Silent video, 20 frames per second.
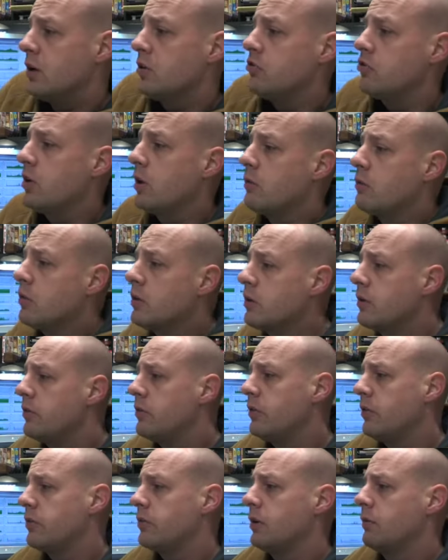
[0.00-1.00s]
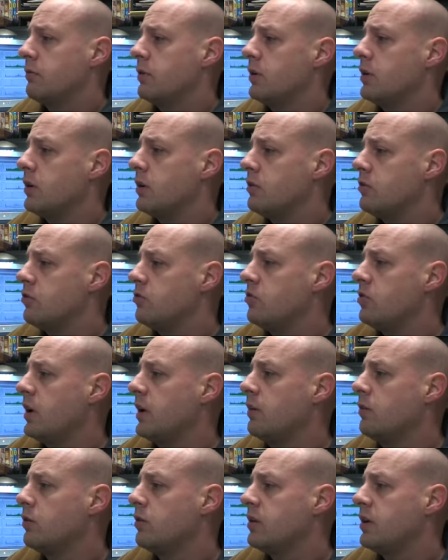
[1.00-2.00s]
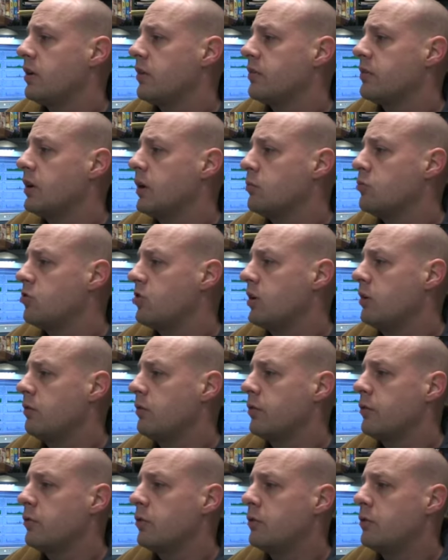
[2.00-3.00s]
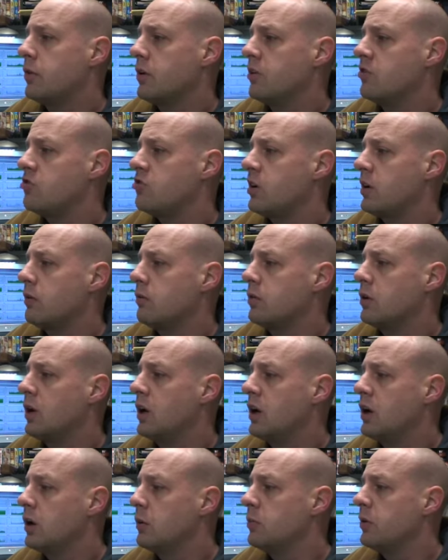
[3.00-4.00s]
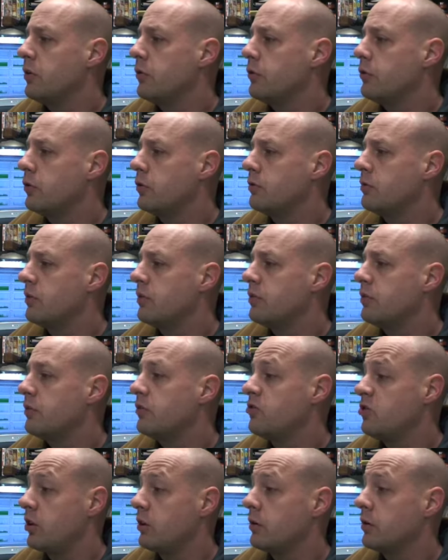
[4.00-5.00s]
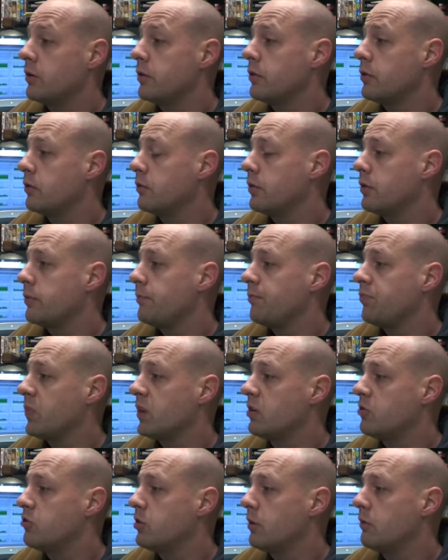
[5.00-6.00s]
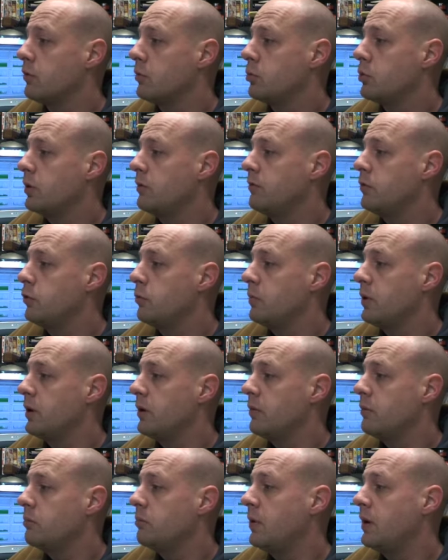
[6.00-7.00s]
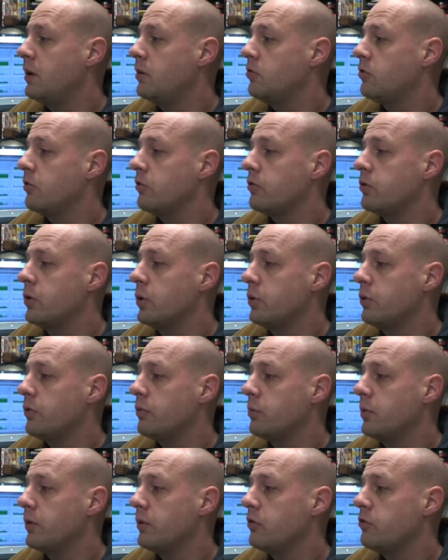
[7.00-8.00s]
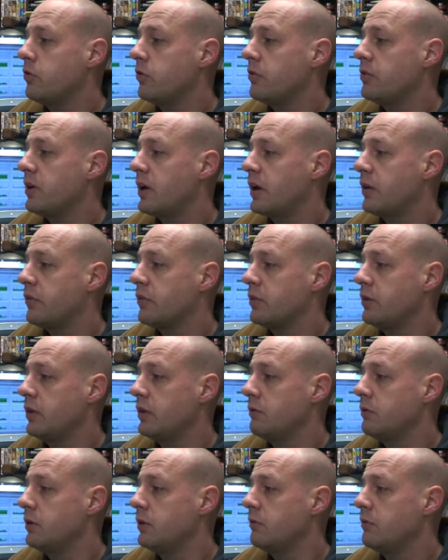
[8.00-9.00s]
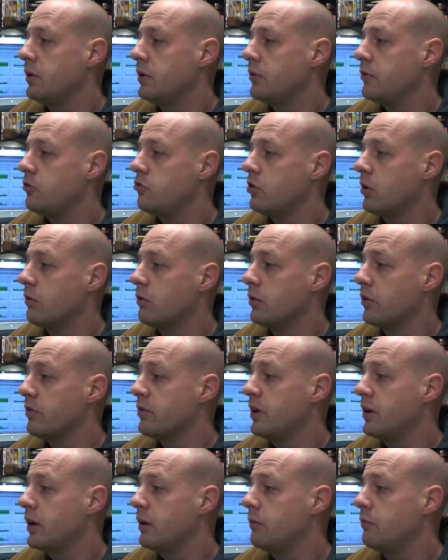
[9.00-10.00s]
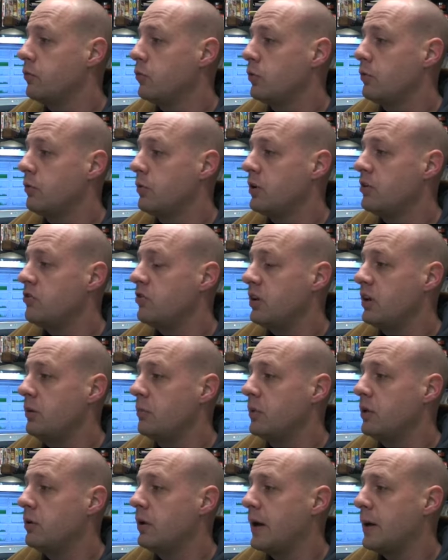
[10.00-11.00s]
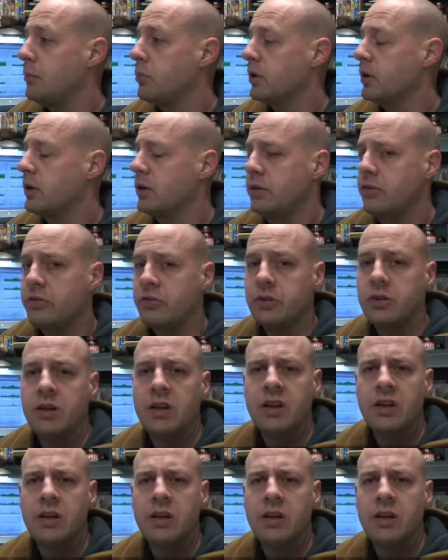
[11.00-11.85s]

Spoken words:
Chandler consists of a Chandler desktop, Chandler server, and Chandler hub service sharing service. Chandler Preview manages notes, messages, tasks, and even events. Chandler is not a full-fledged email application.